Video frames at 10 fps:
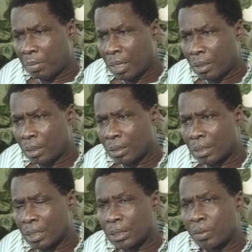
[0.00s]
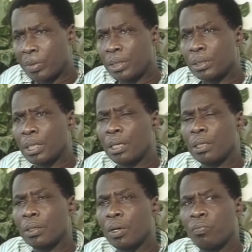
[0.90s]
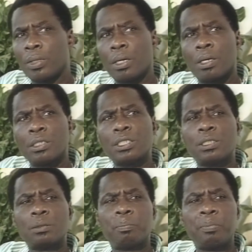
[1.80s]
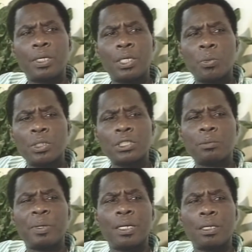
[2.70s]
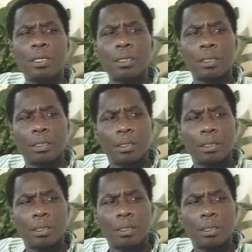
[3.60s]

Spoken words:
made this as a result of the conspicuous spending